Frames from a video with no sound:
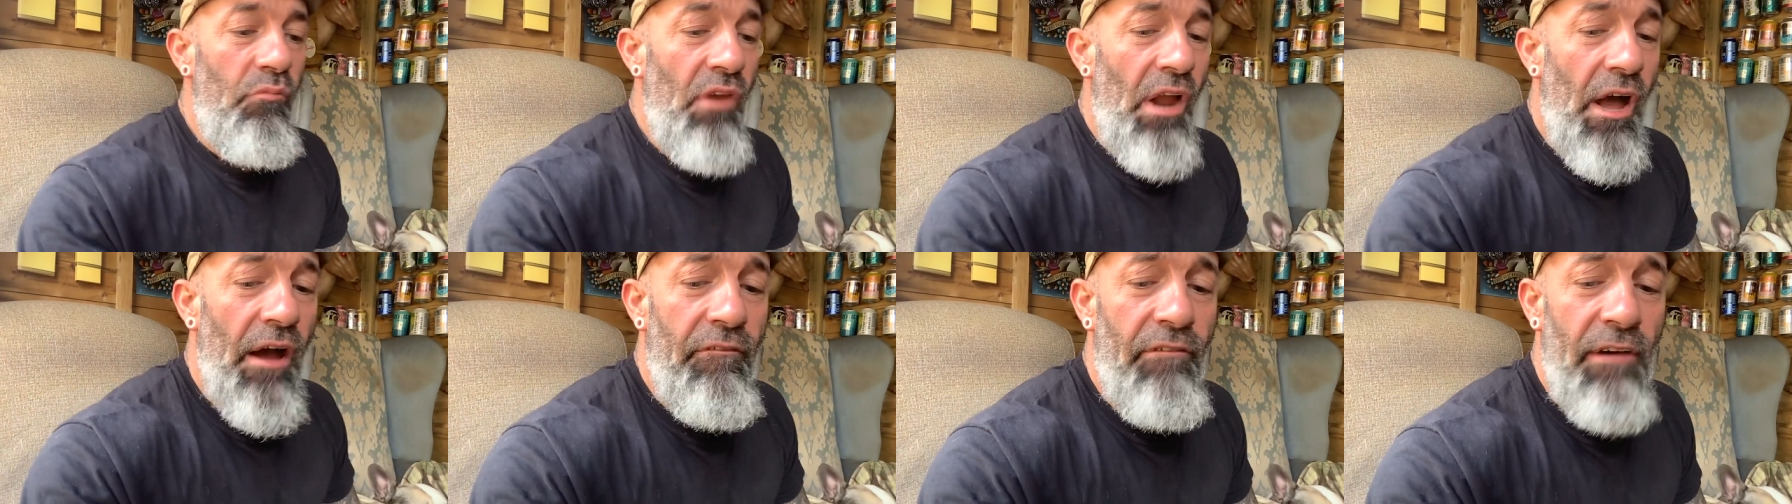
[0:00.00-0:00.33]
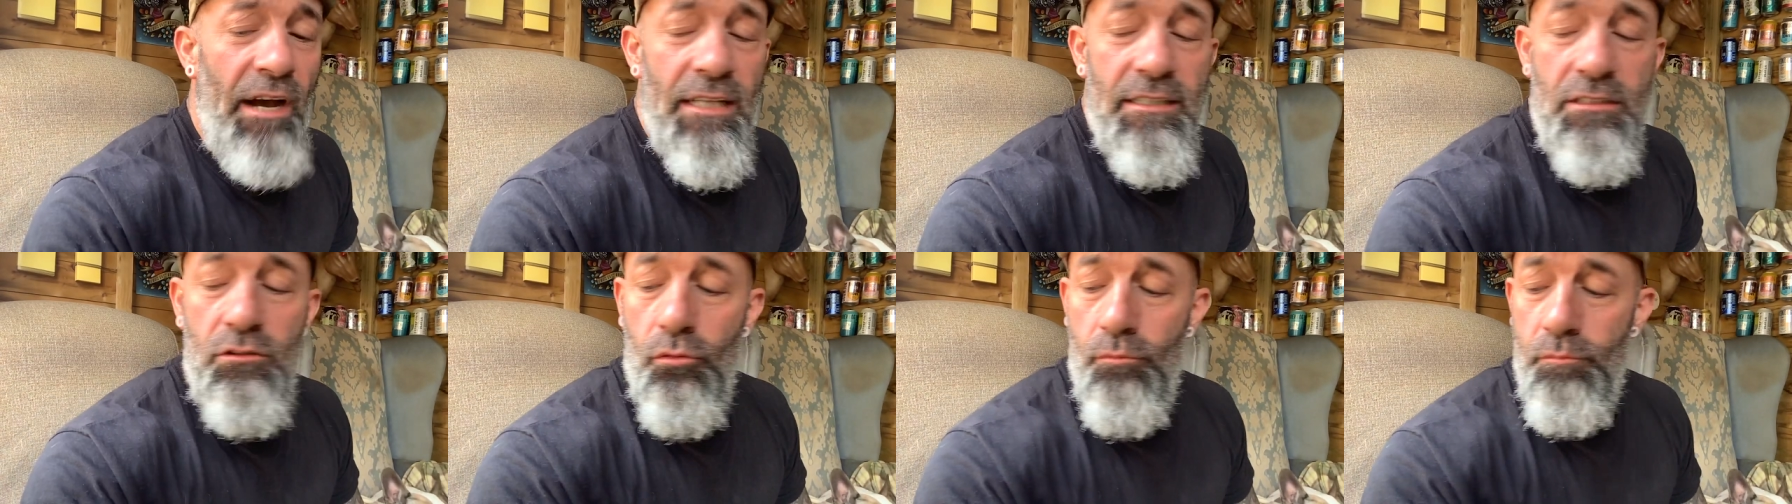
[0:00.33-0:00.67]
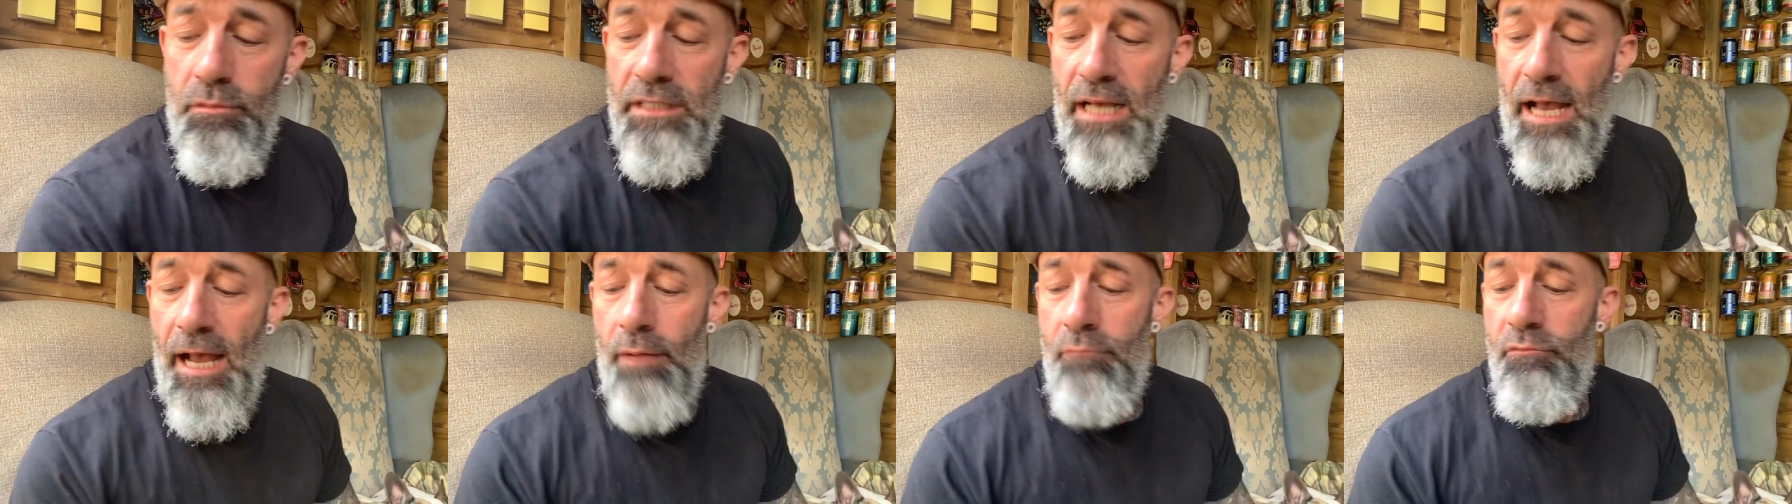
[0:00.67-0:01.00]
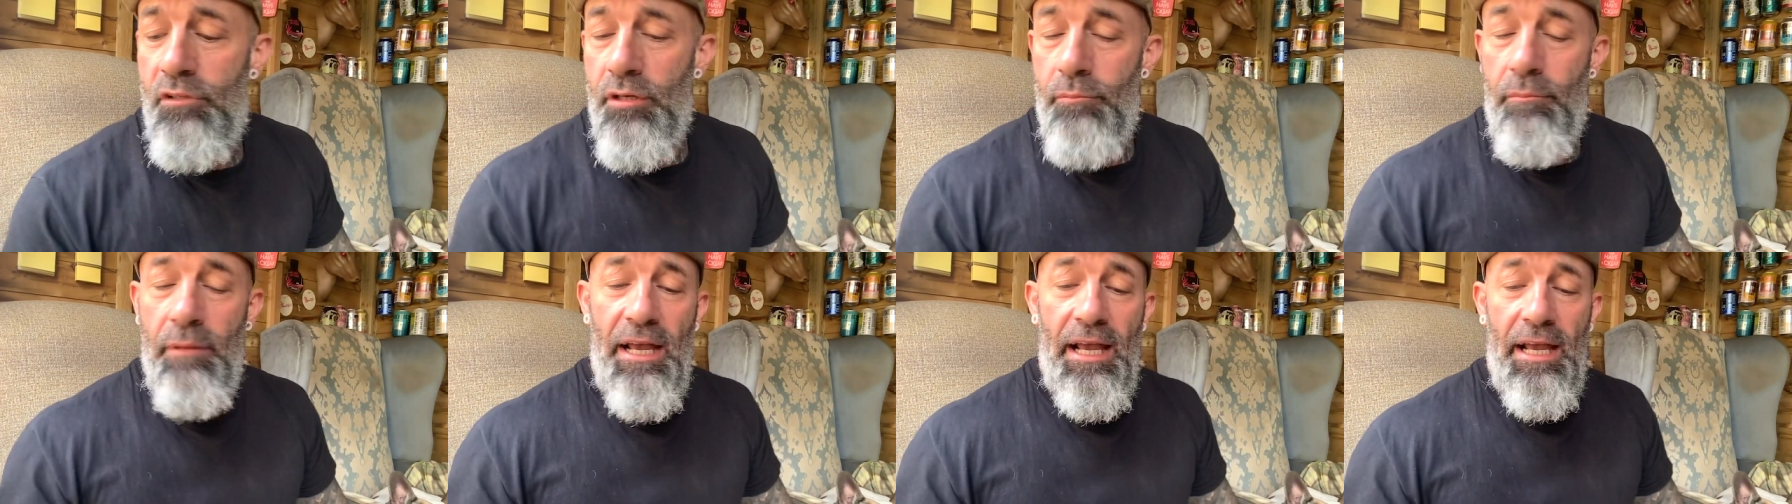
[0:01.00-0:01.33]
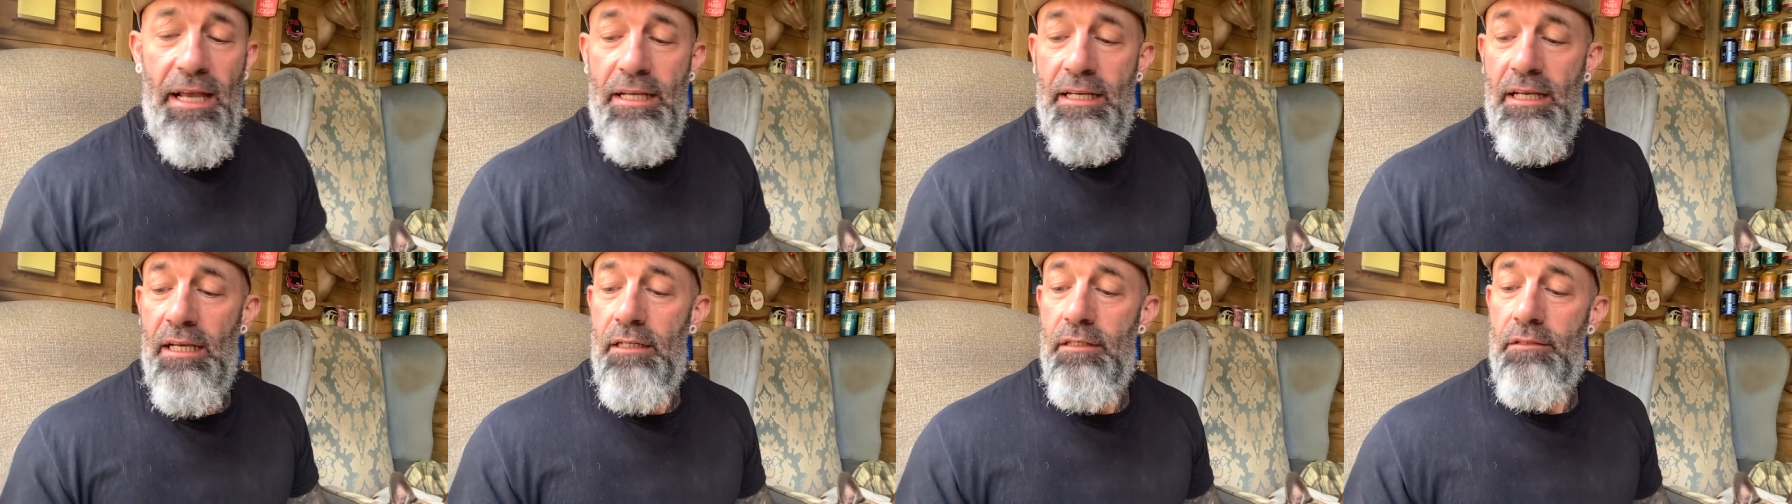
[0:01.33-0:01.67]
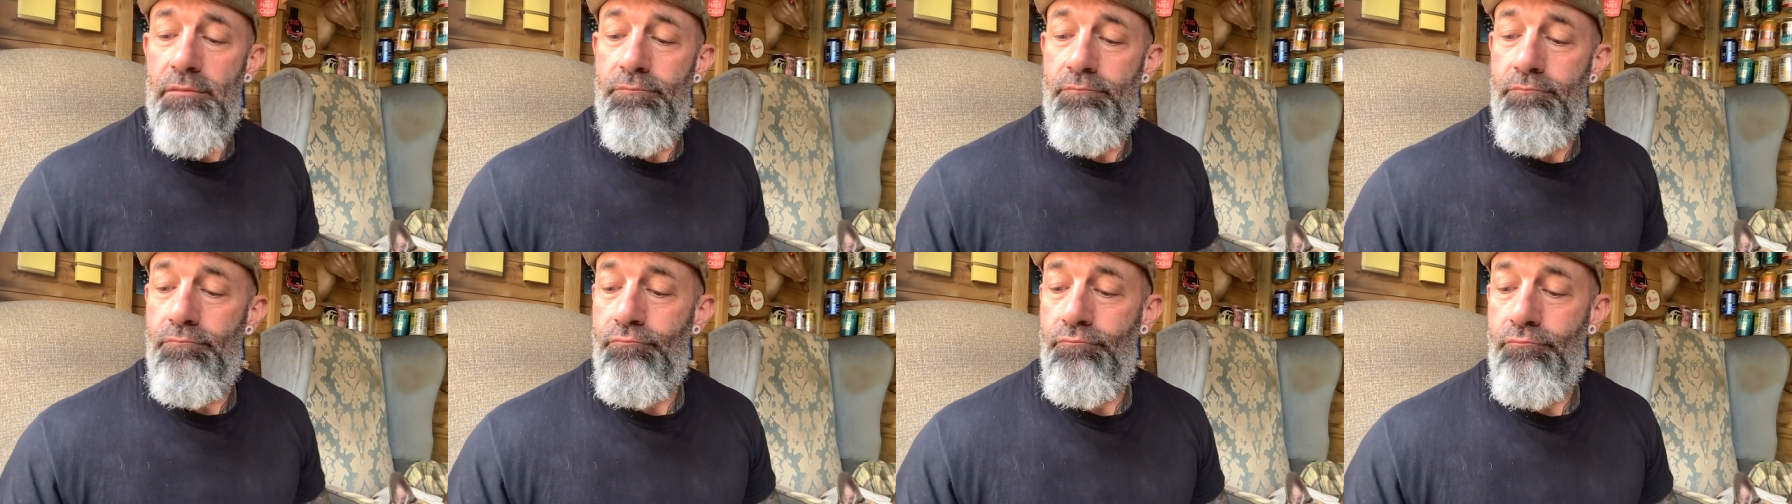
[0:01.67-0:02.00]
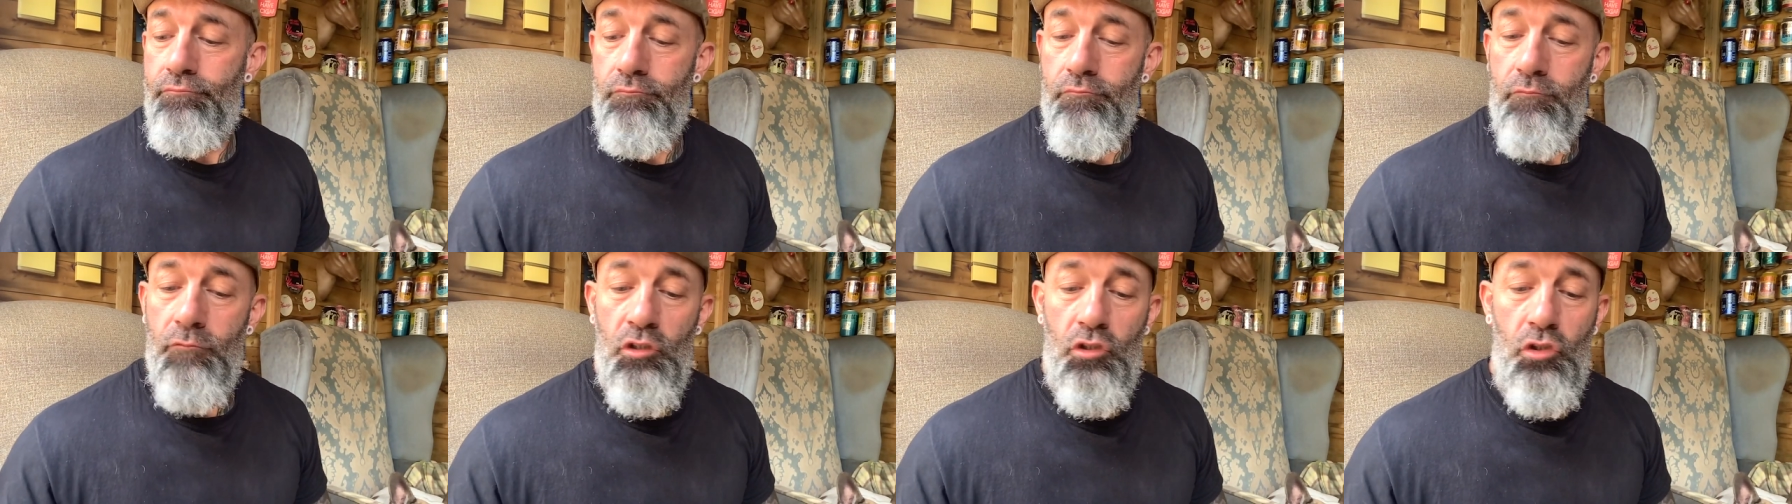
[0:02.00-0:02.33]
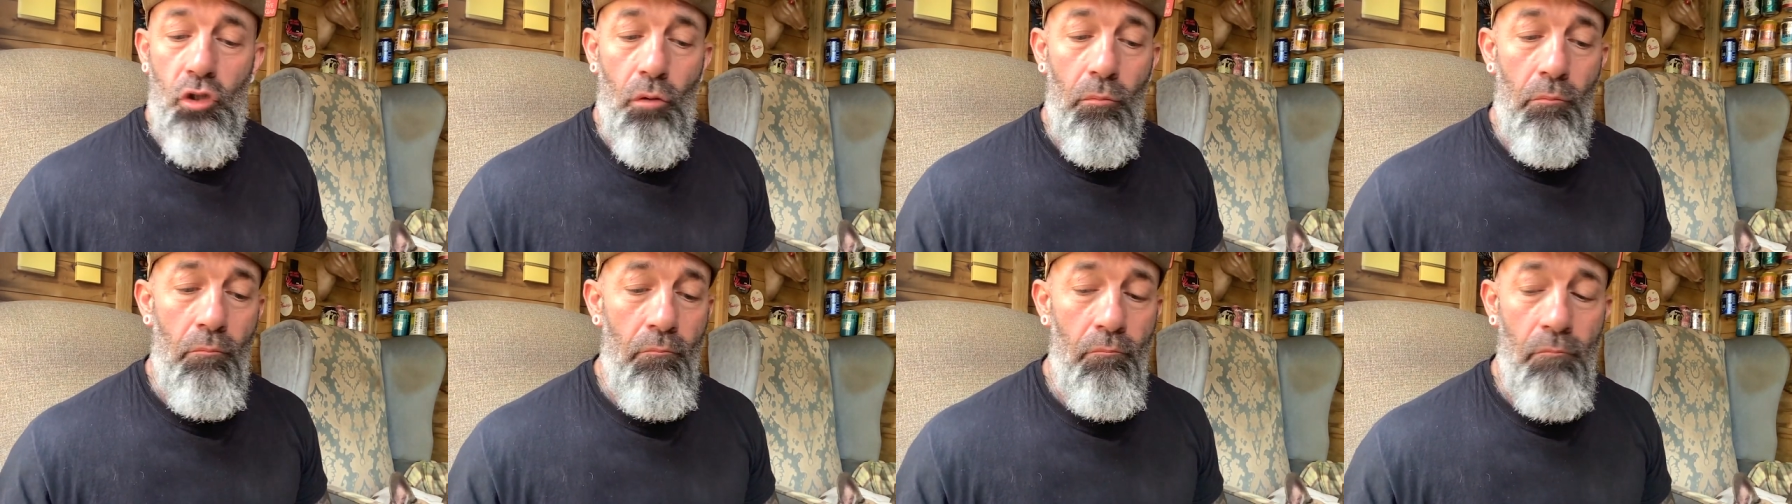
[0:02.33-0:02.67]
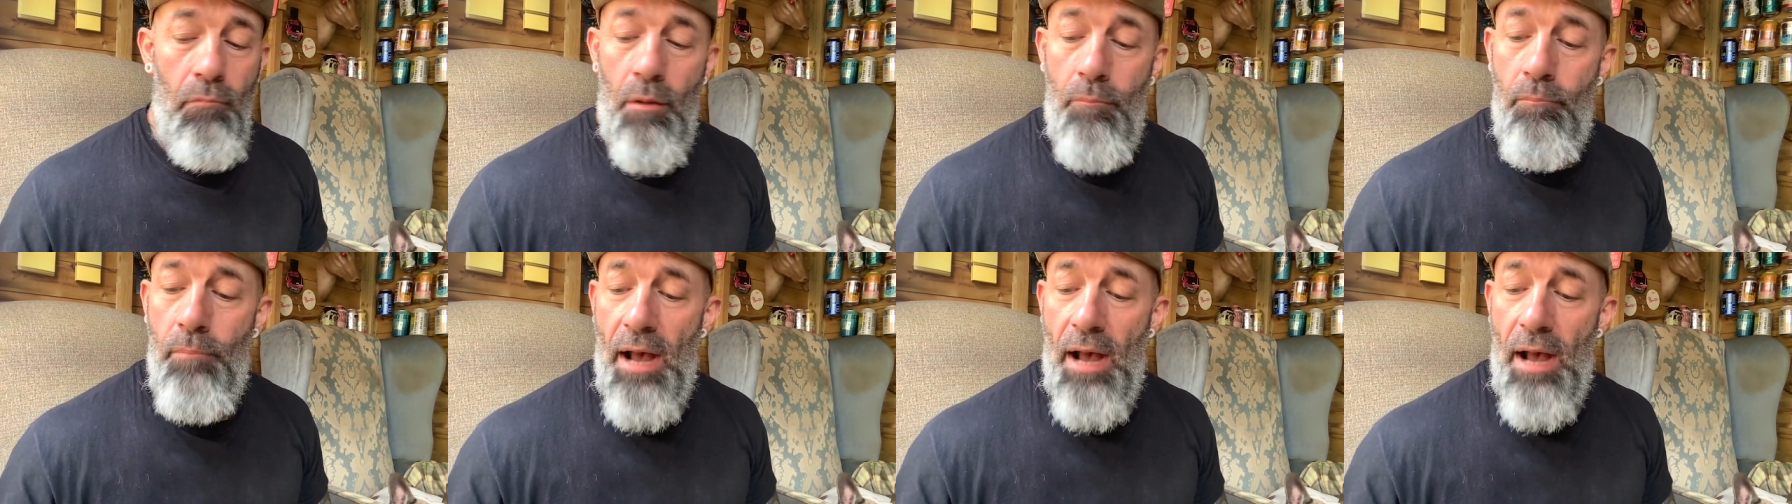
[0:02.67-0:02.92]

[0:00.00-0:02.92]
I've had some time to make some